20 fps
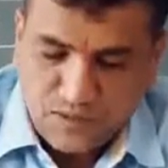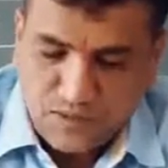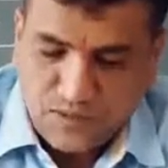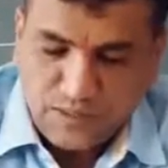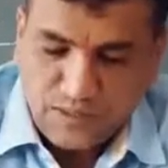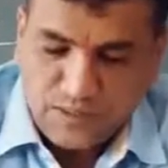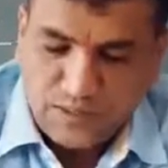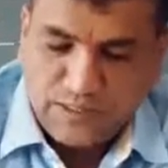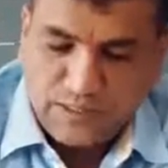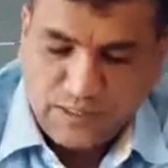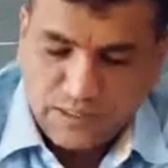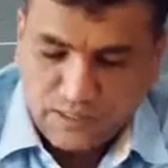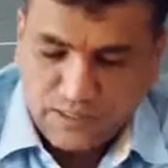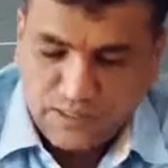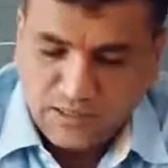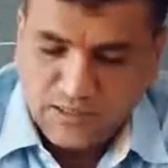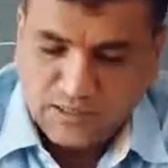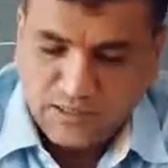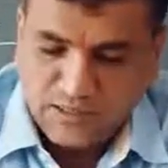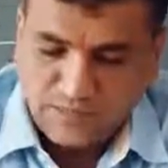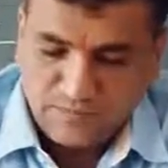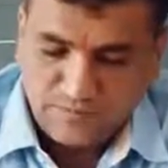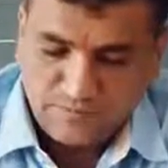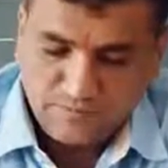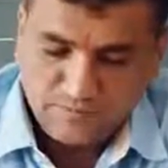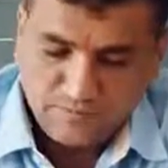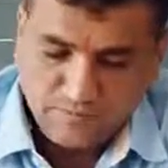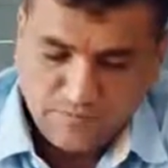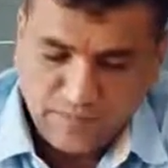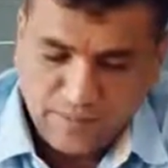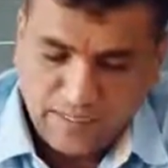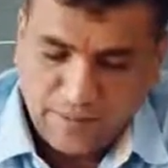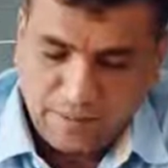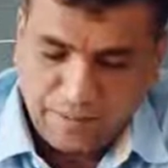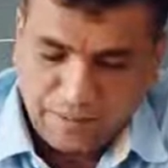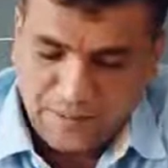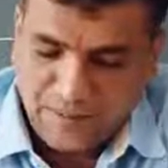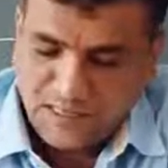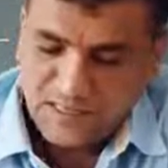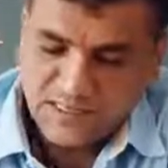Here
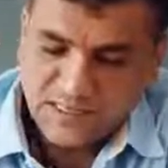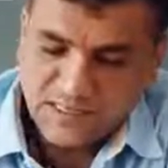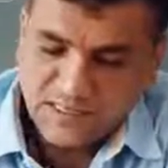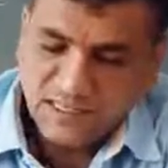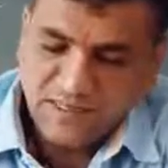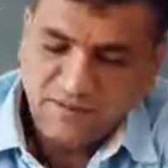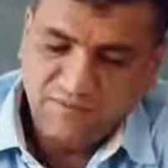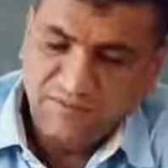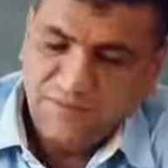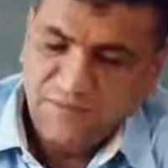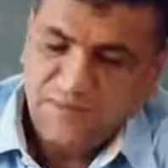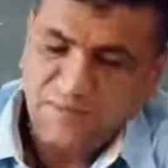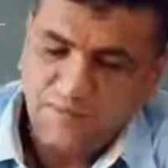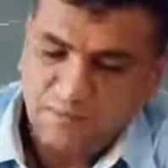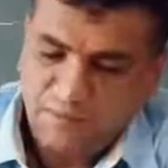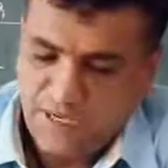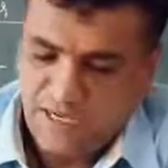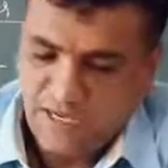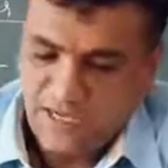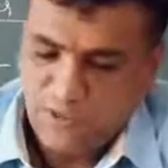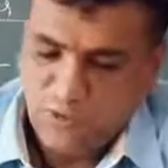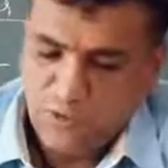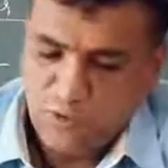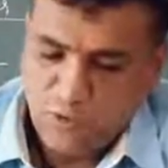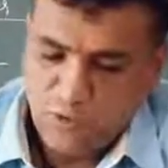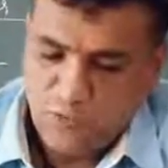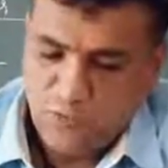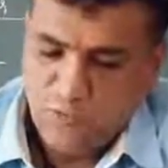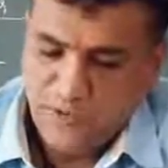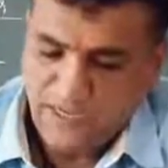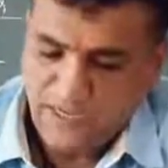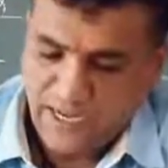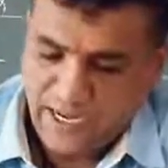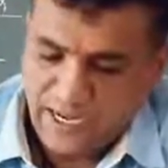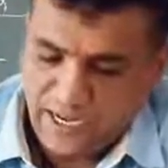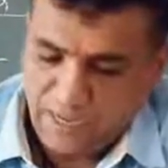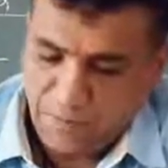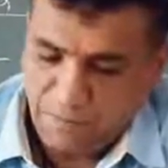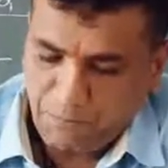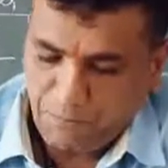a person with blood group
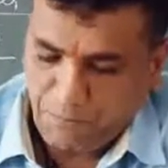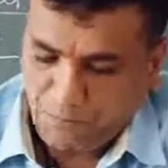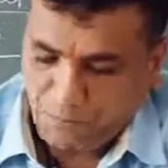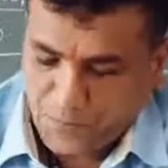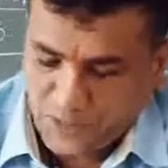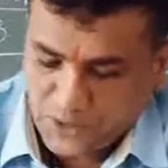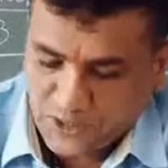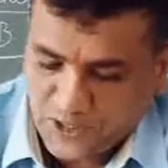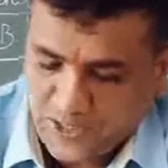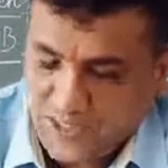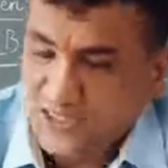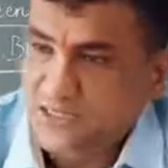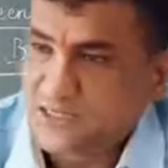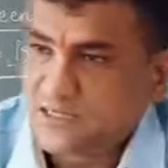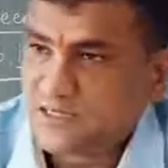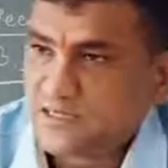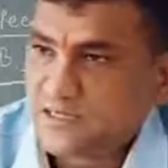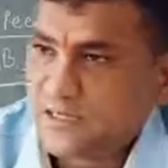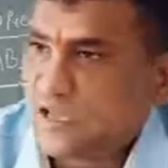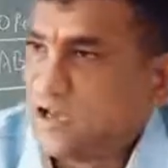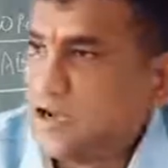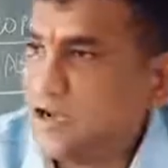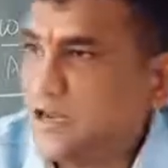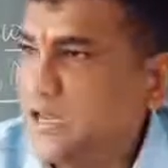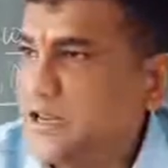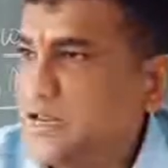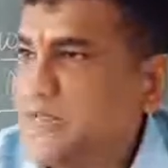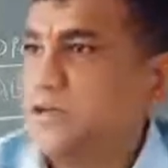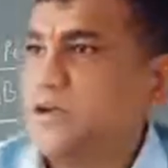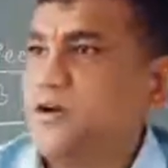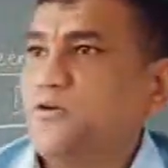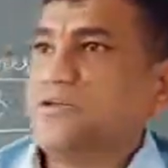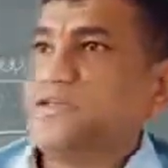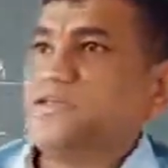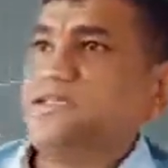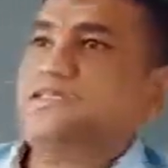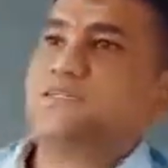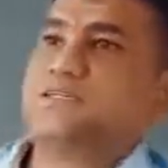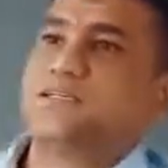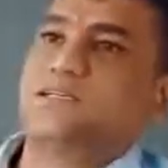A possesses, already we have
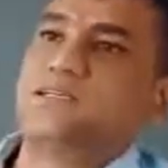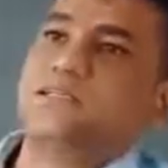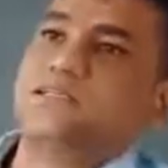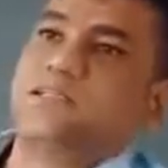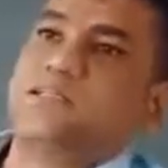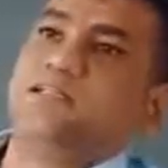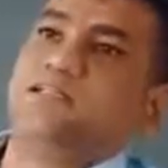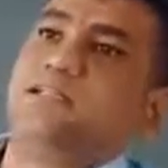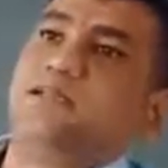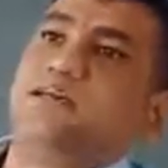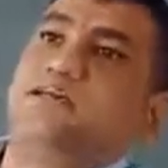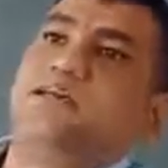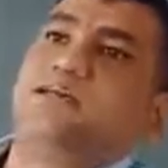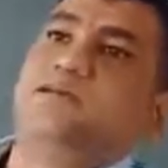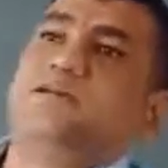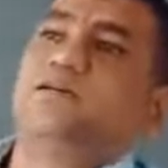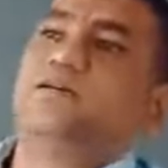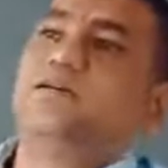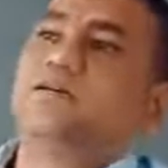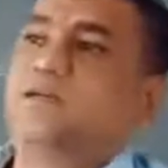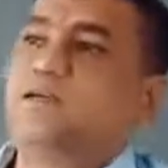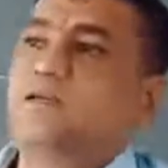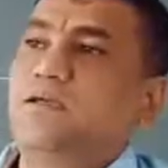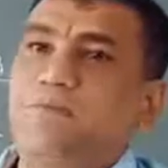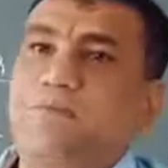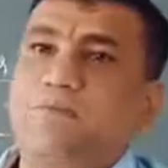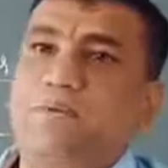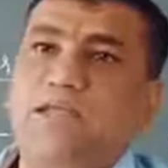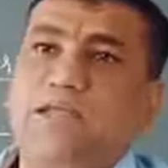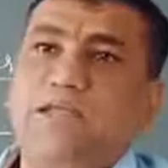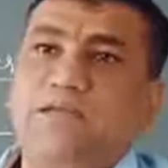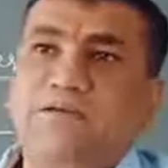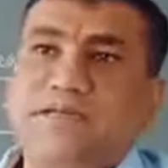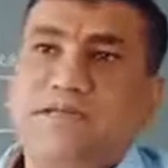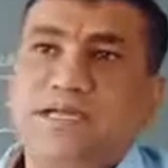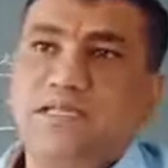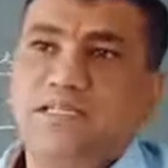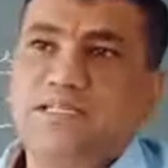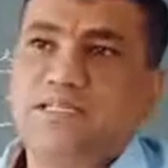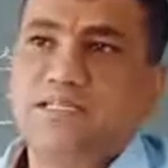discussed in the
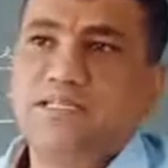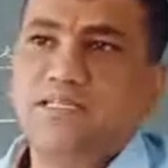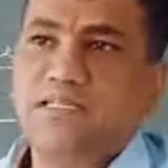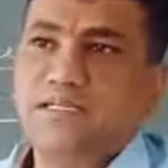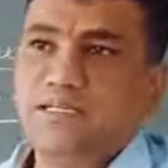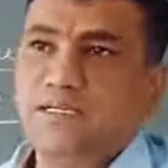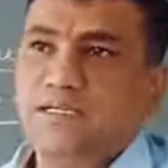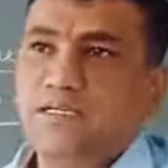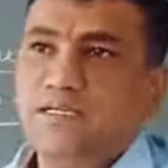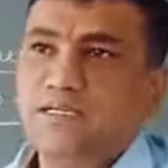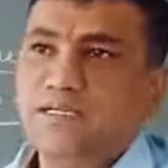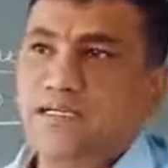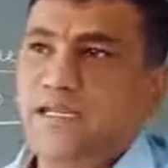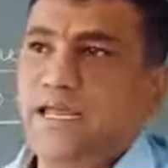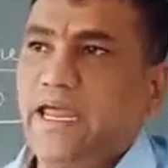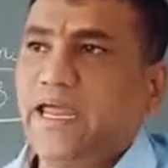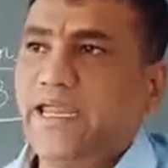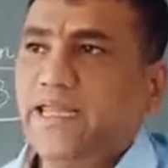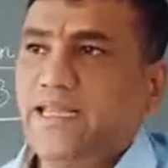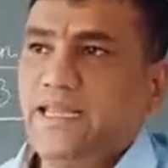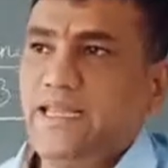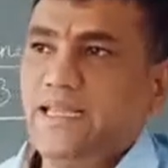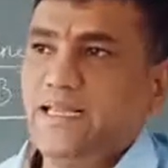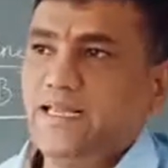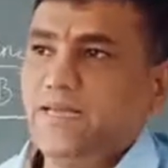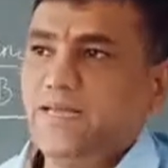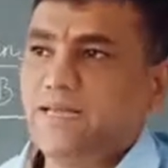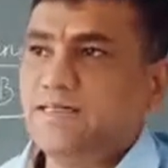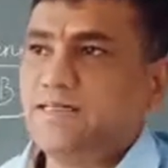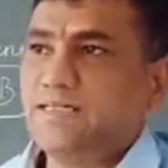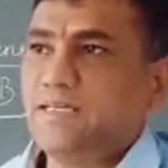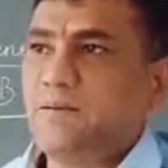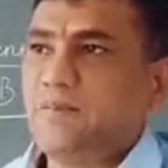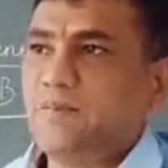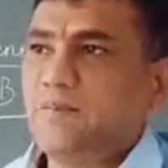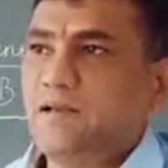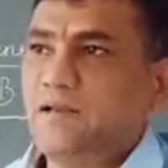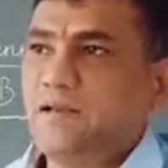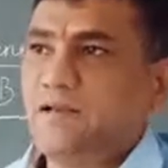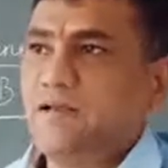previous year 18th
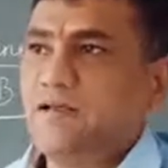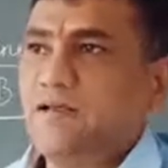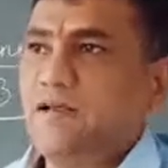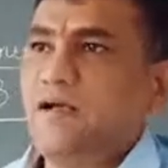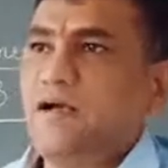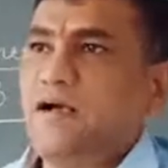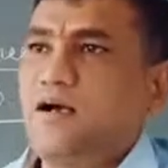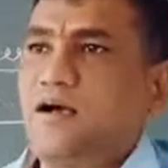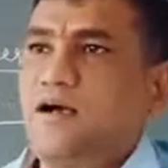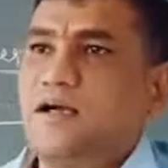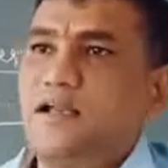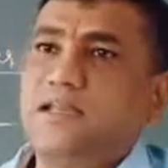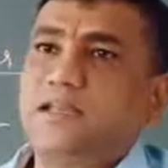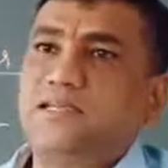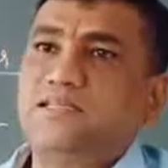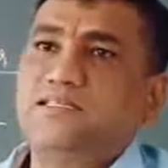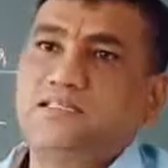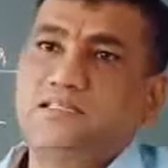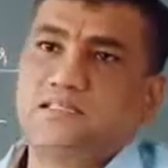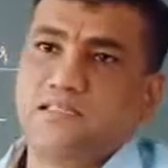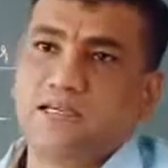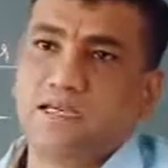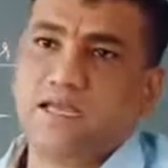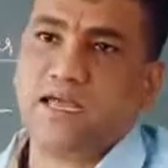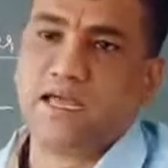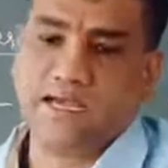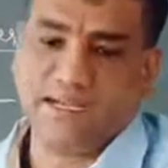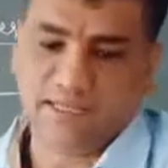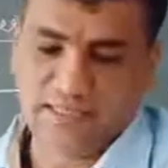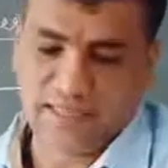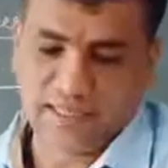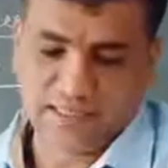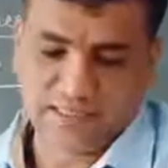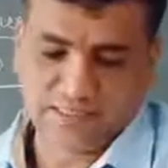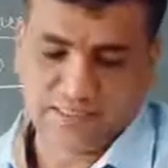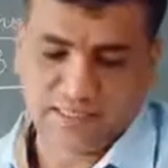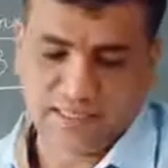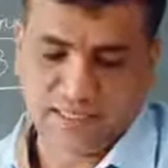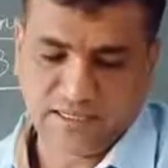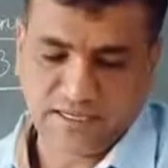chapter, Rh
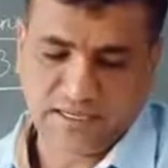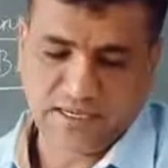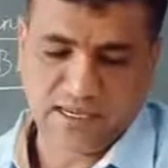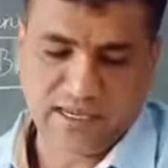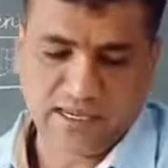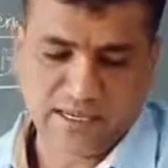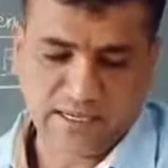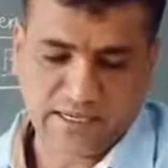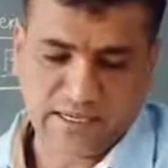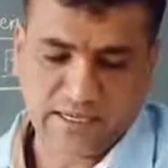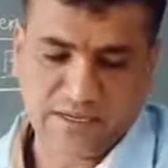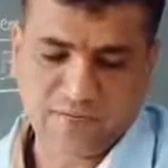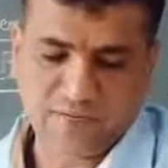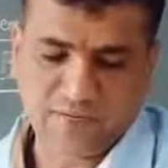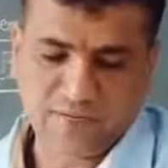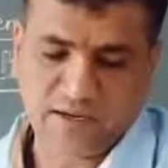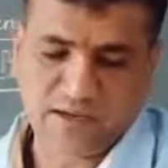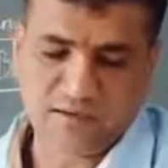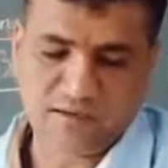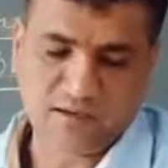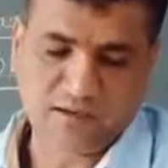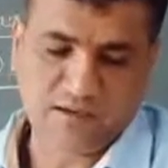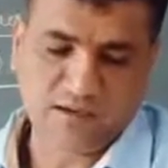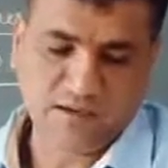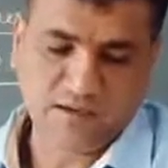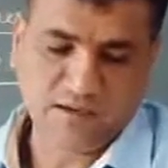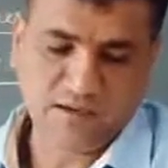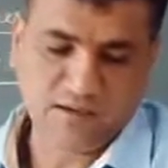antigen related factor.